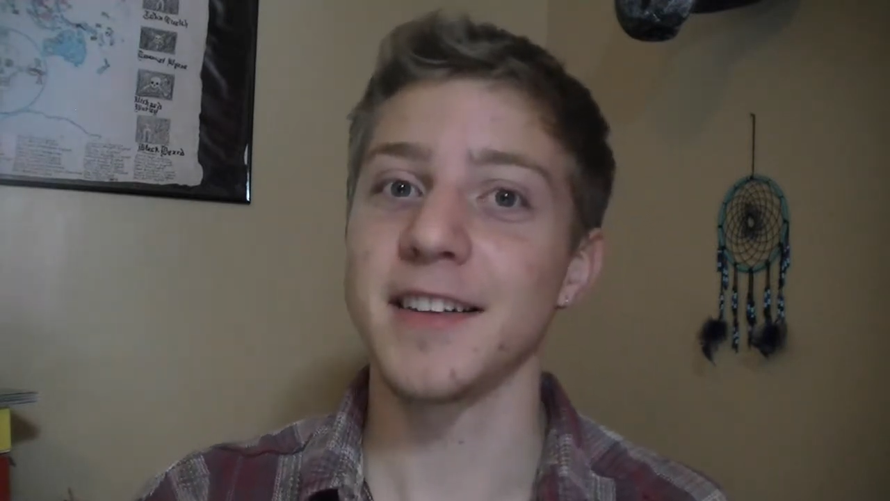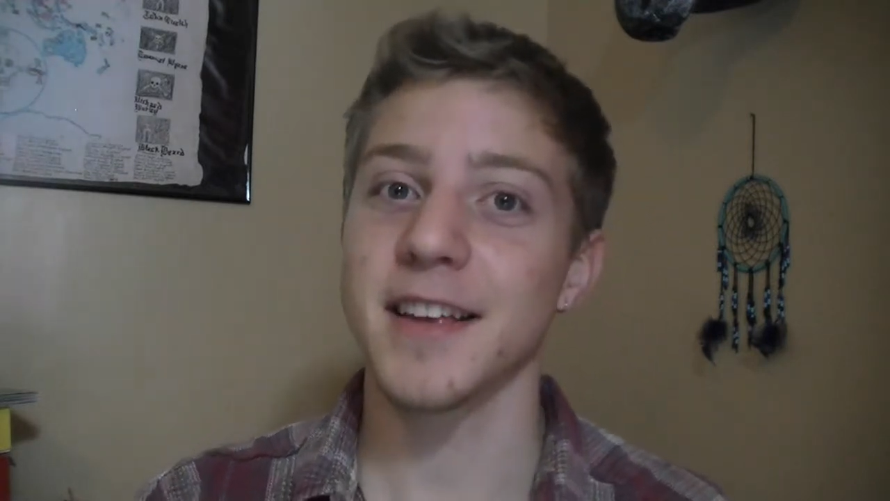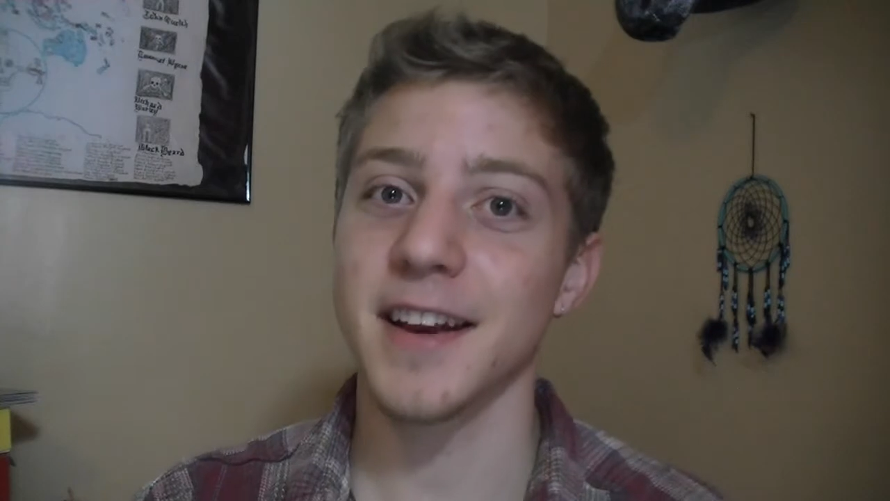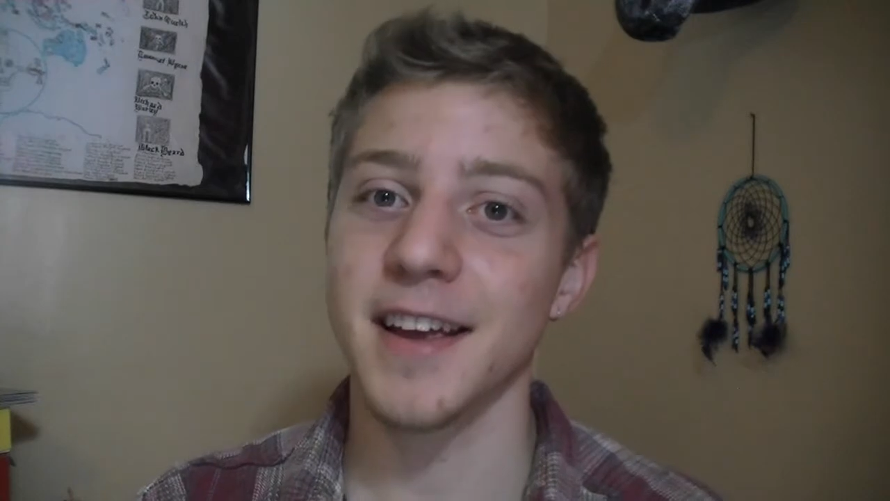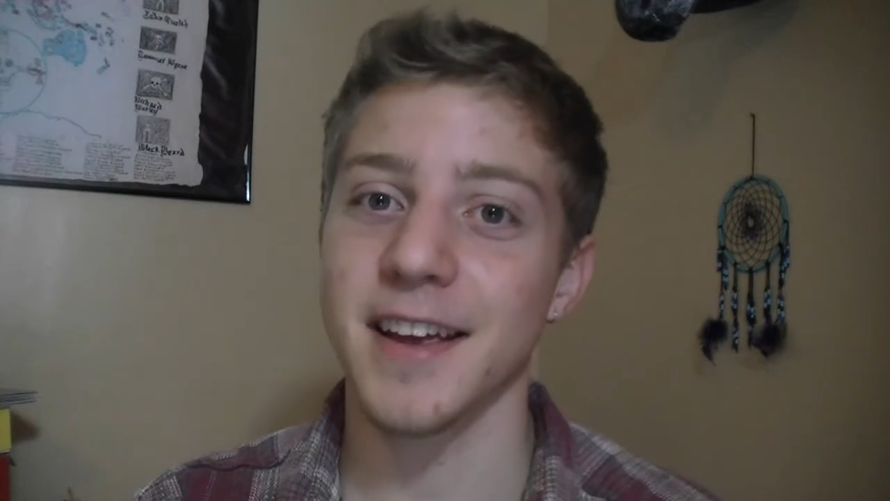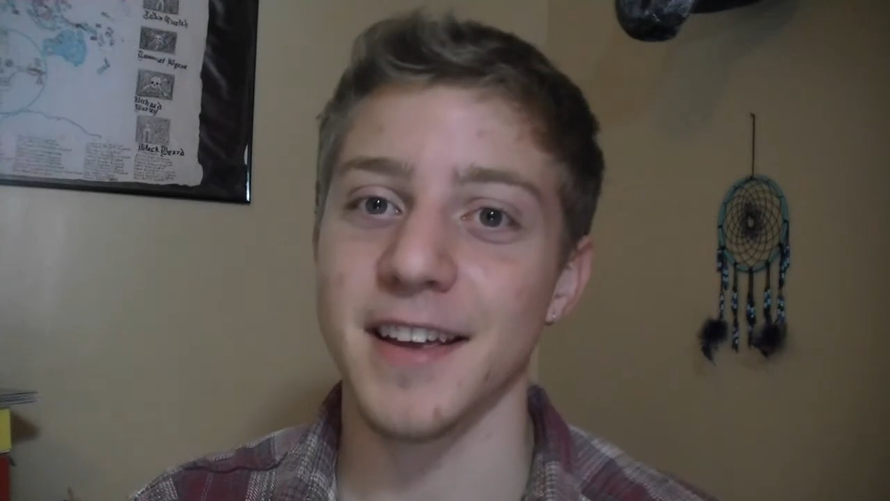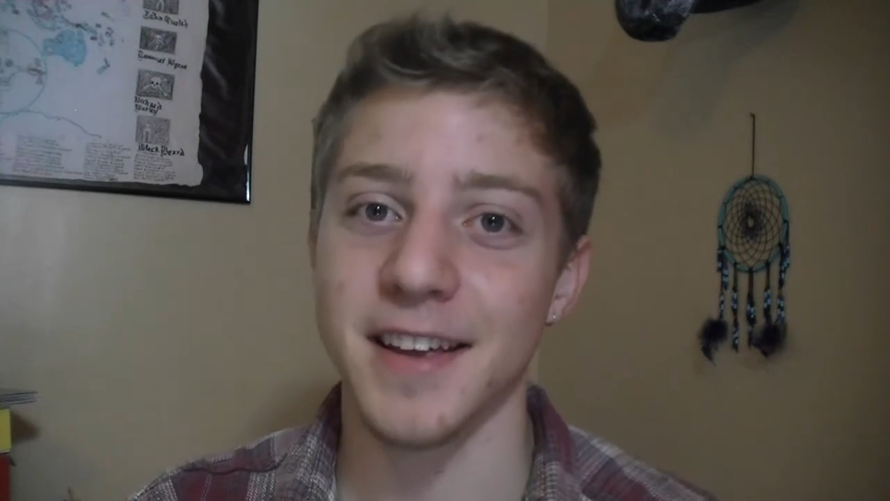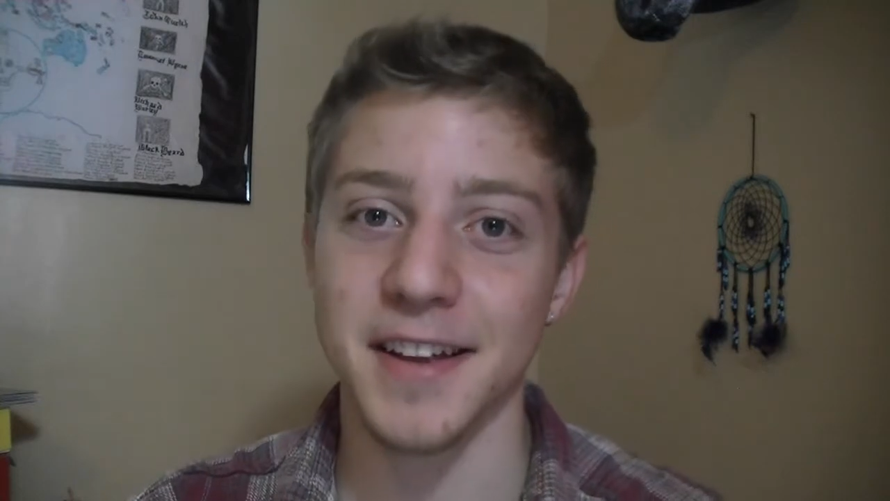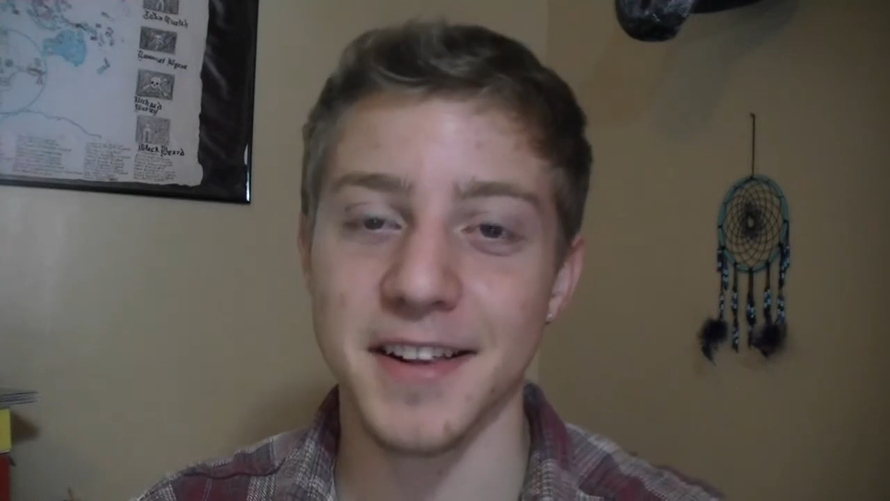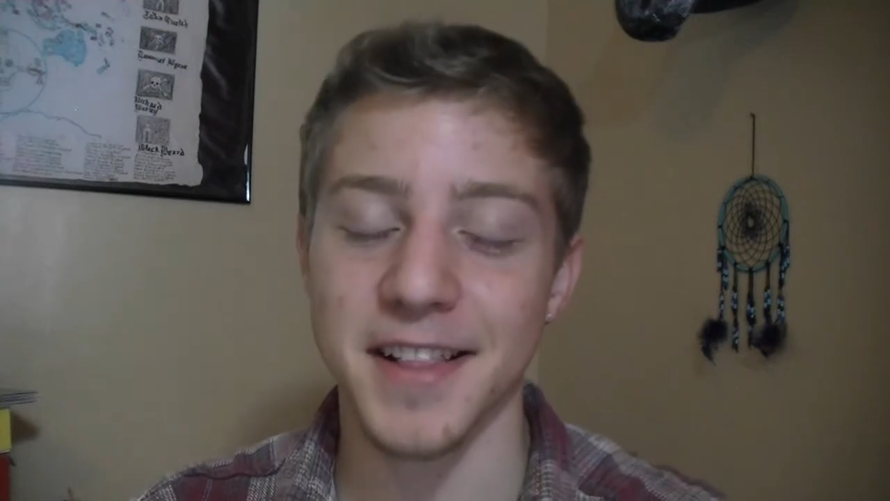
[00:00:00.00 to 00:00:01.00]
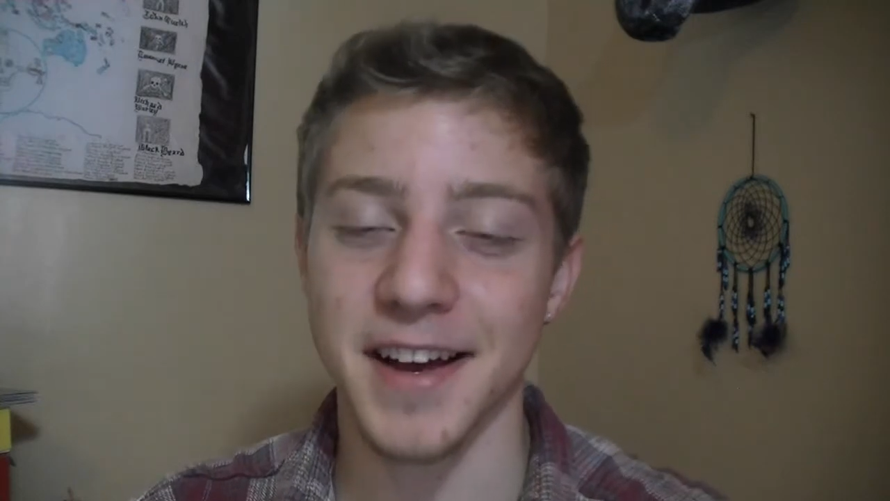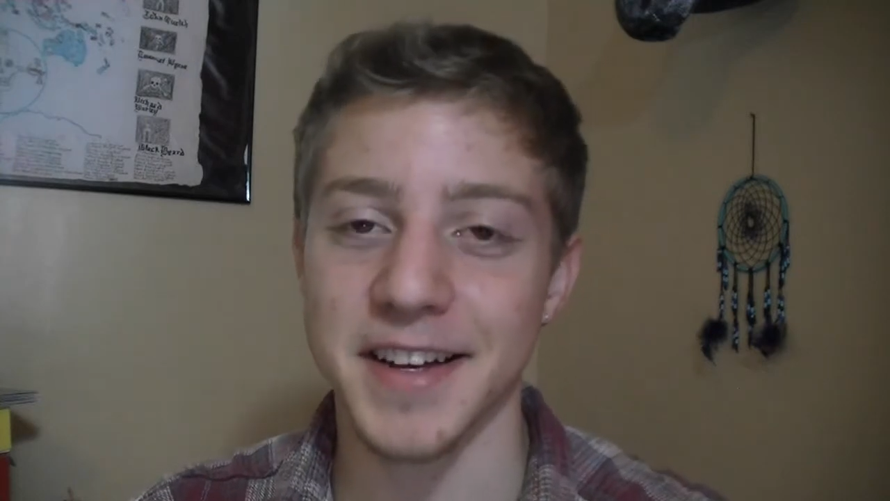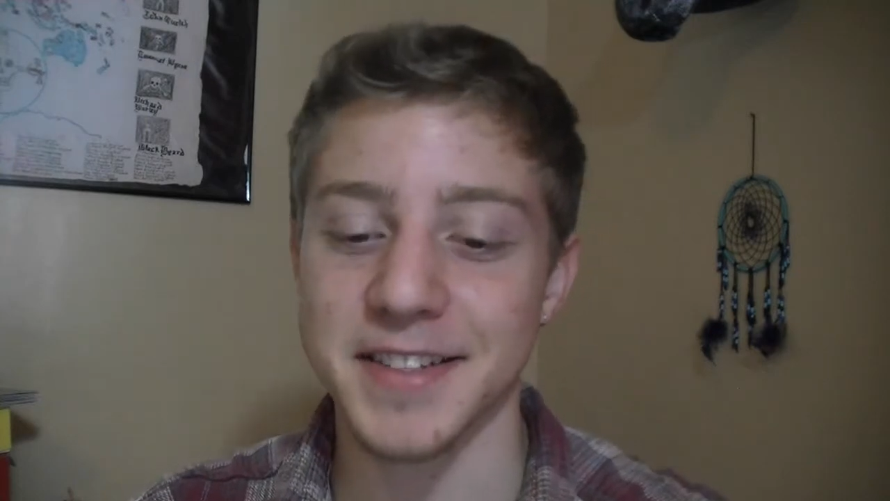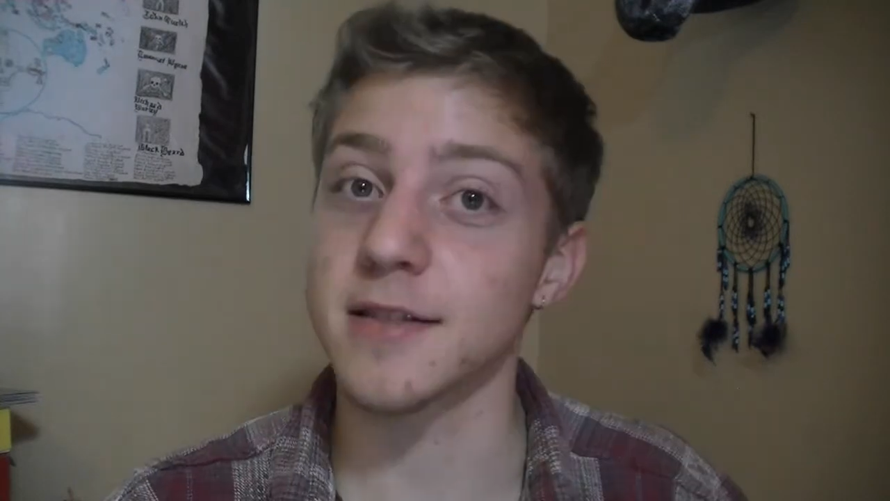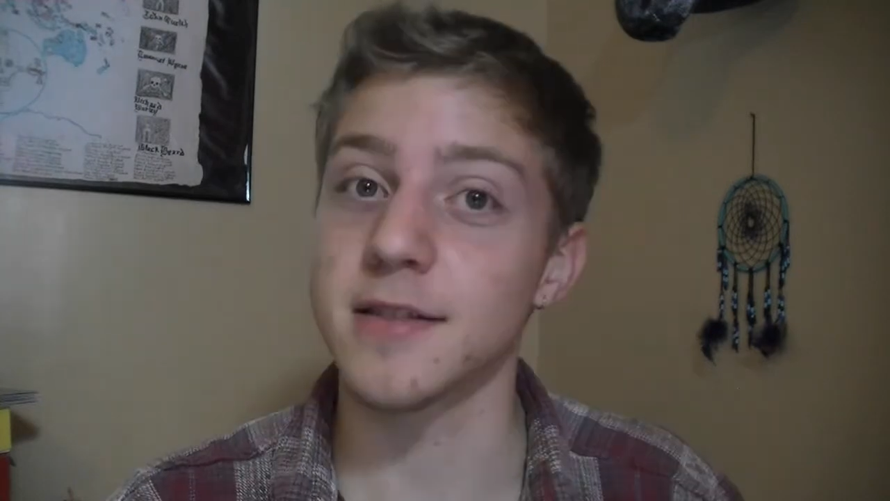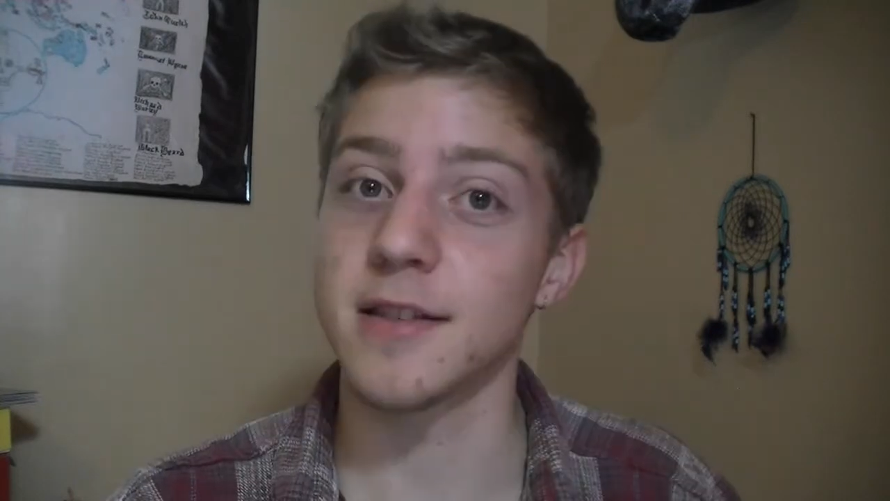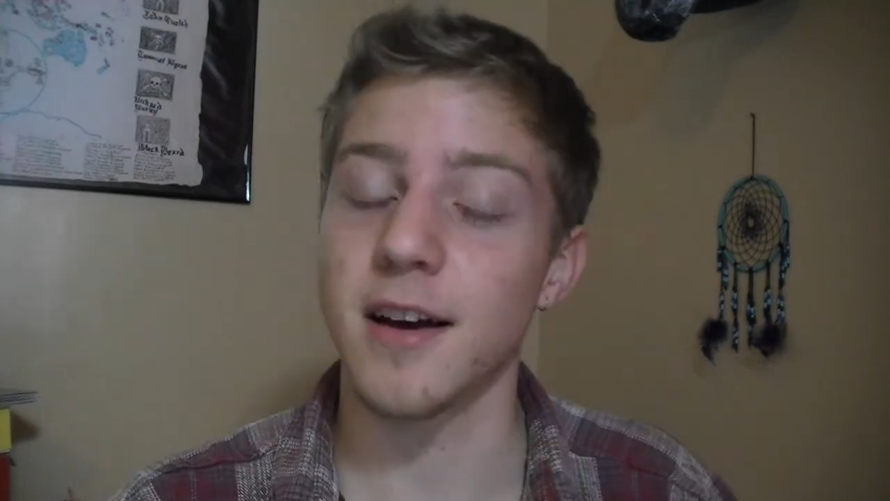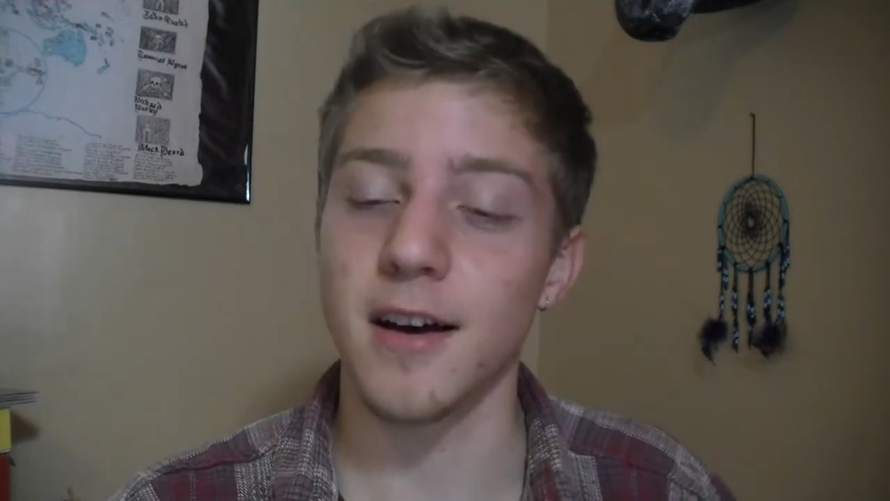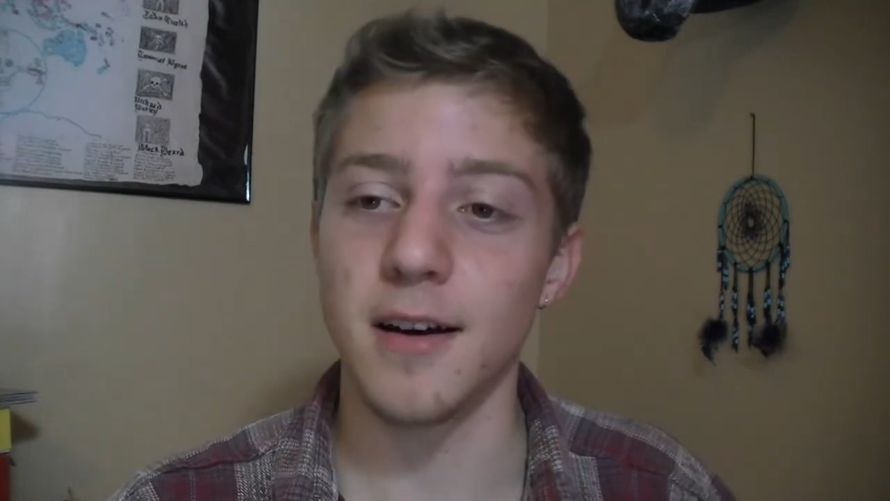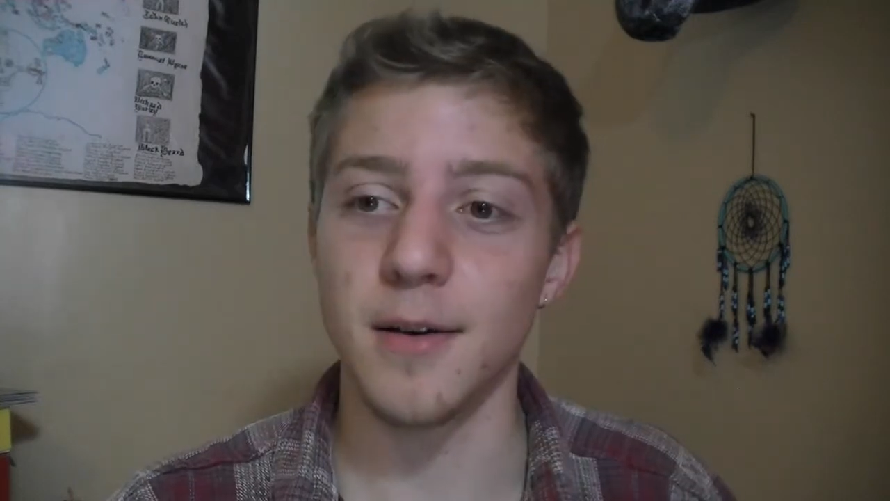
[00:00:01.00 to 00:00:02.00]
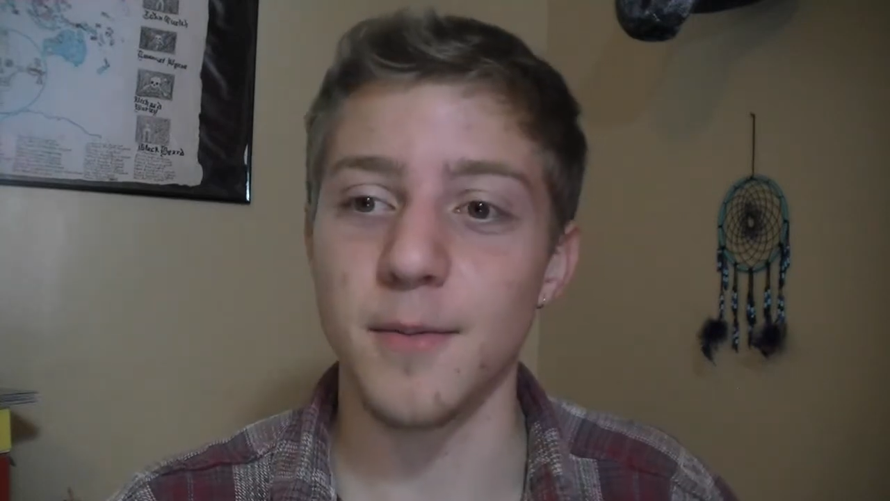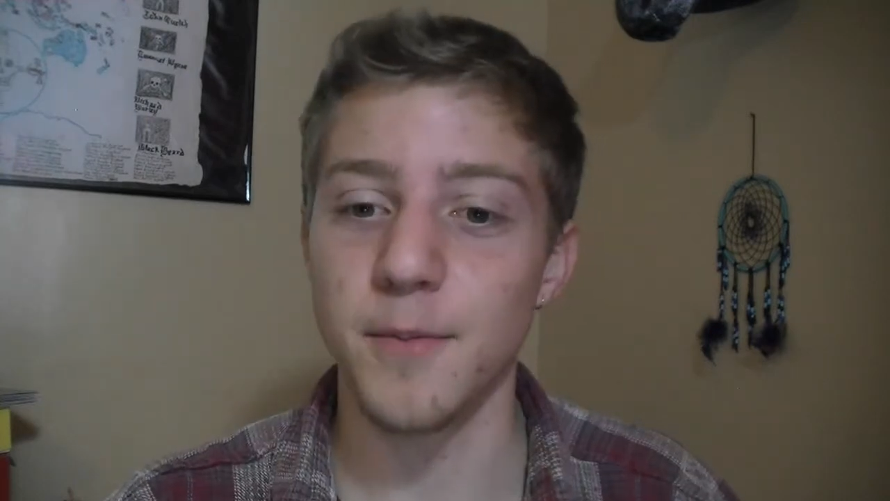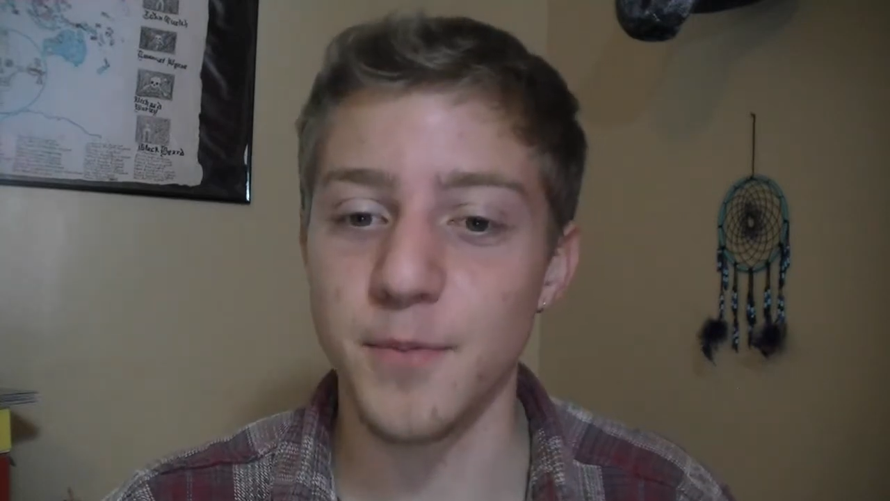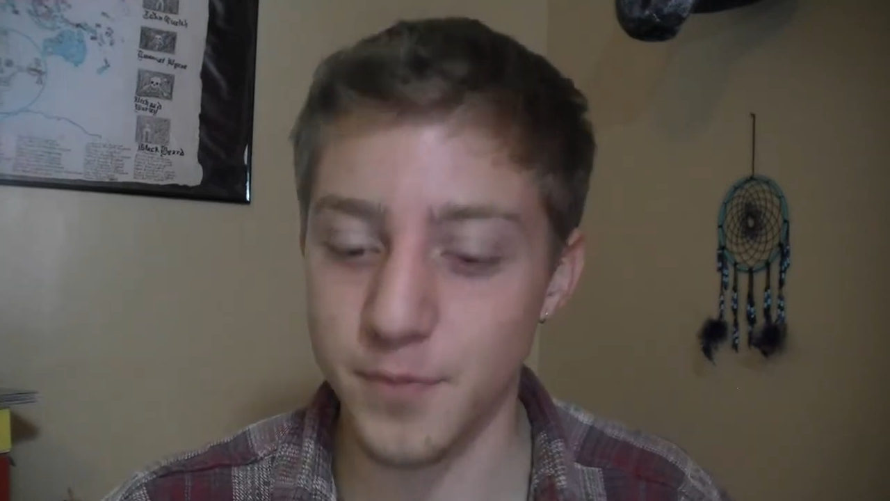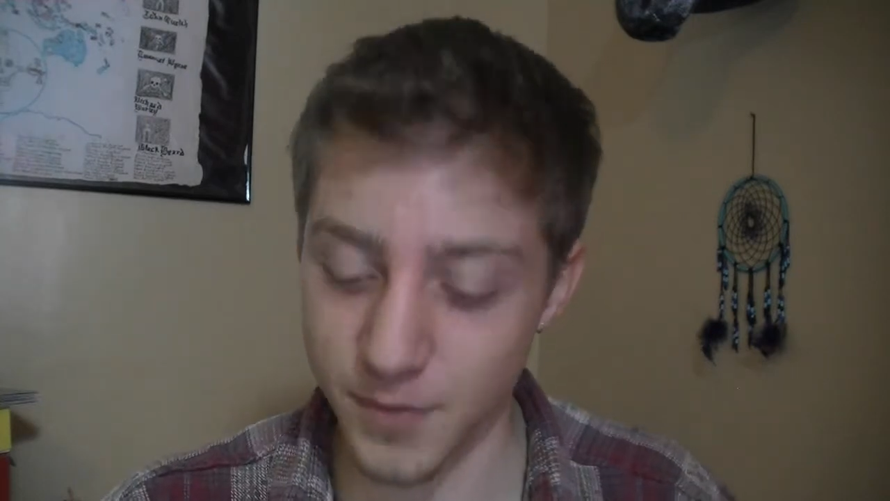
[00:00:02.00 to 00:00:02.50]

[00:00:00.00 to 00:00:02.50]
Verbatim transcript: today in class. Um,